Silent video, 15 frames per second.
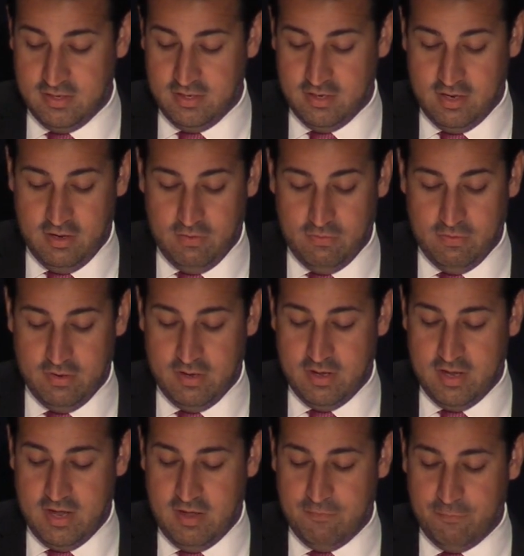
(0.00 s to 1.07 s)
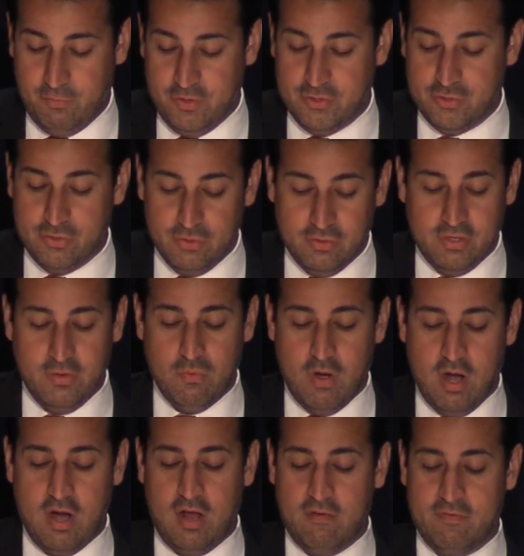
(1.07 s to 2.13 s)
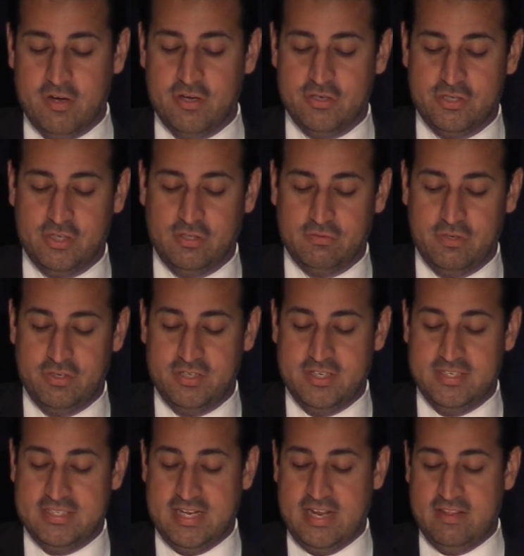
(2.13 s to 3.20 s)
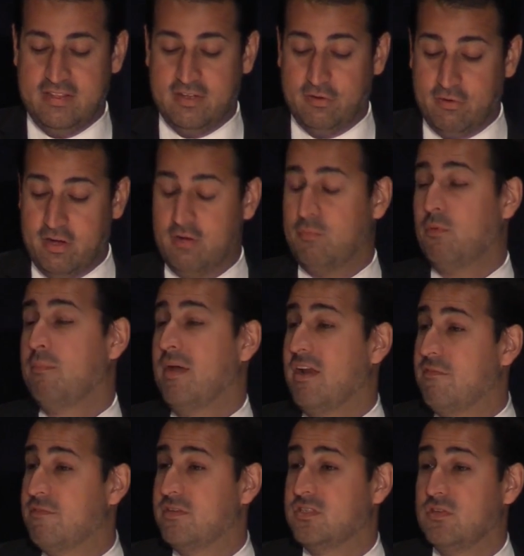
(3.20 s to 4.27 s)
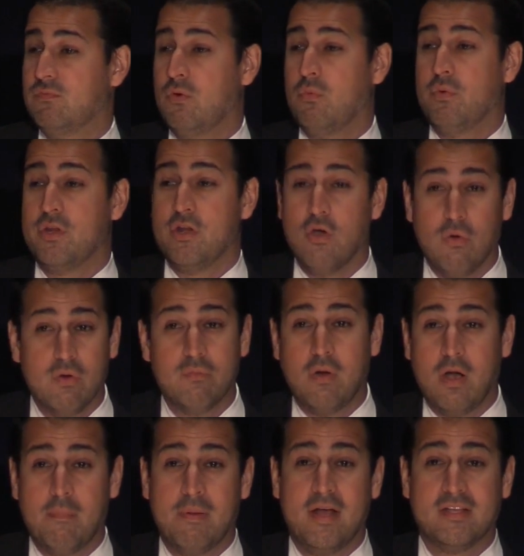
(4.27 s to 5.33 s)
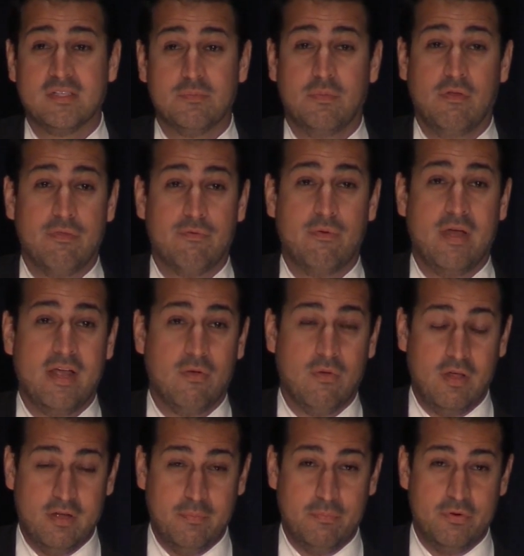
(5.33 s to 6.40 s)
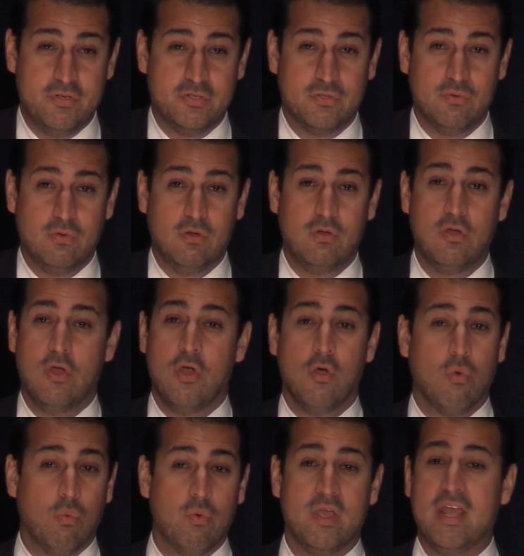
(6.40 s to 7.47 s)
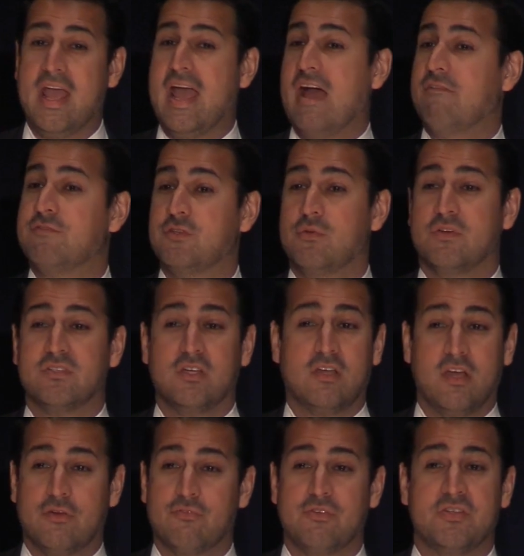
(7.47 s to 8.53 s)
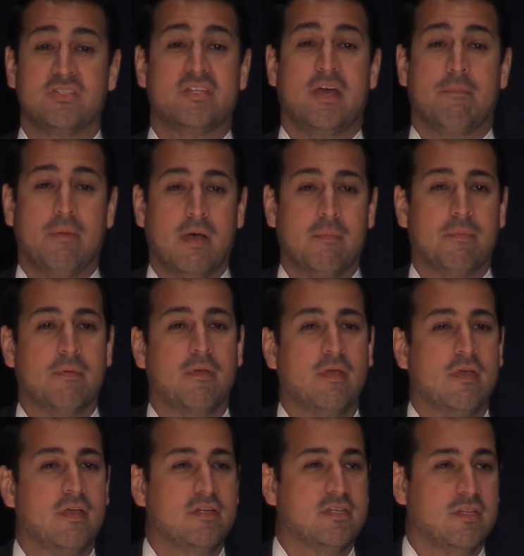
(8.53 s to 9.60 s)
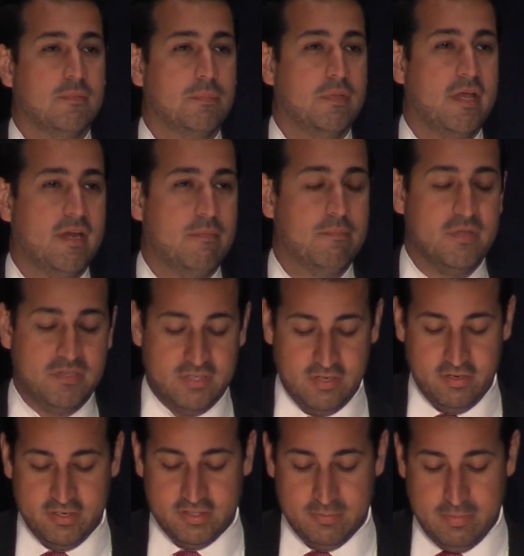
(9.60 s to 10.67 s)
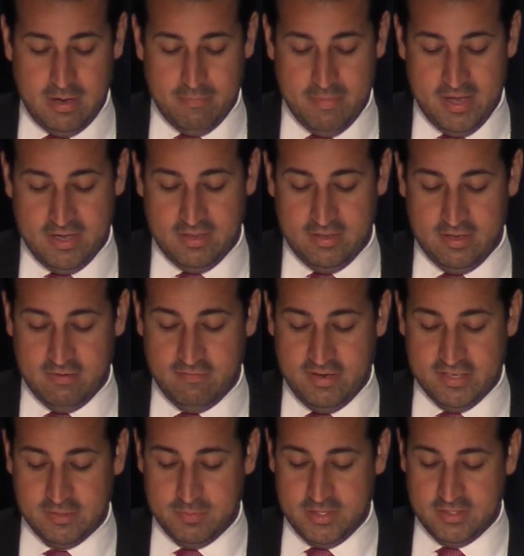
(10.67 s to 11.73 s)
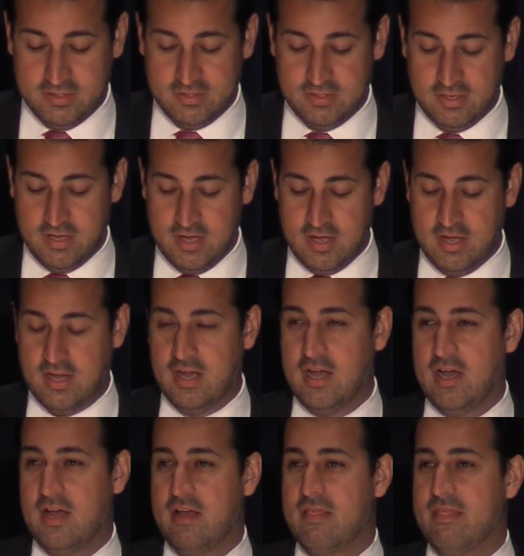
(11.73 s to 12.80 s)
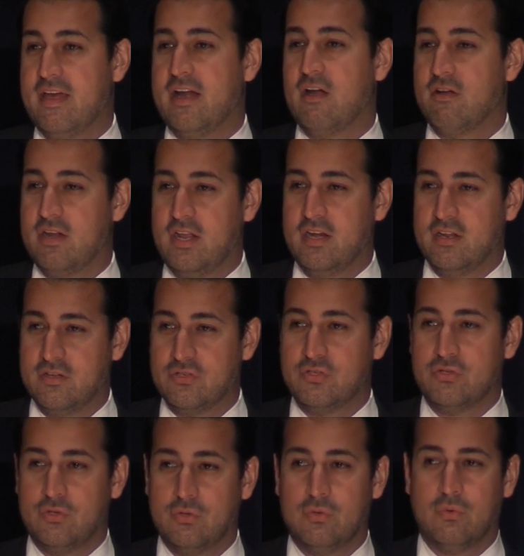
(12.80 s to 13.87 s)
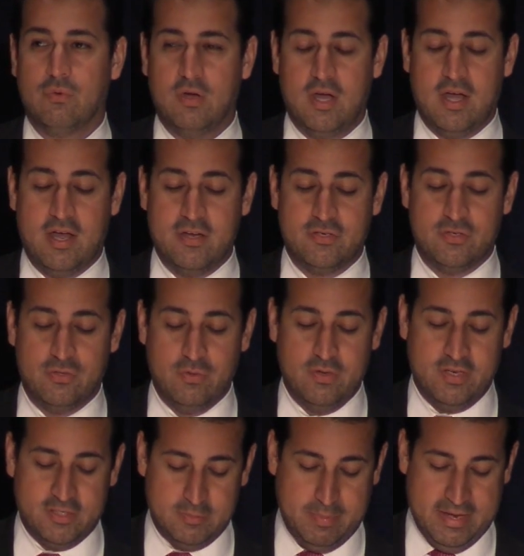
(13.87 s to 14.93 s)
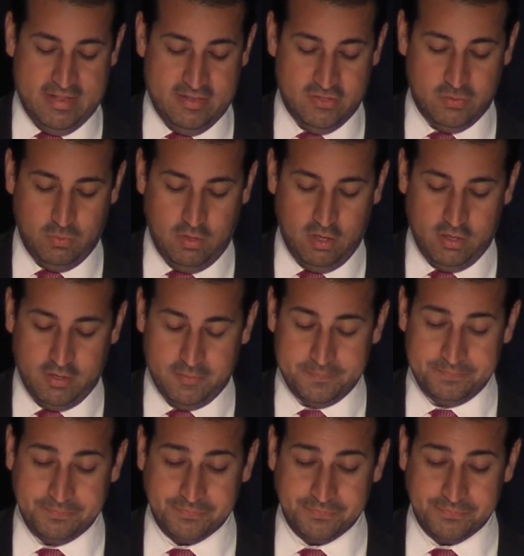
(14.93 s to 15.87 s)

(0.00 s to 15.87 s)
You know, if we truly want all of our children to attain the incredible benefits of what we know are possible through high quality preschool, we have to, as a country, step up to the plate and be serious about making the investments uh, that are needed to, uh, to expand this work.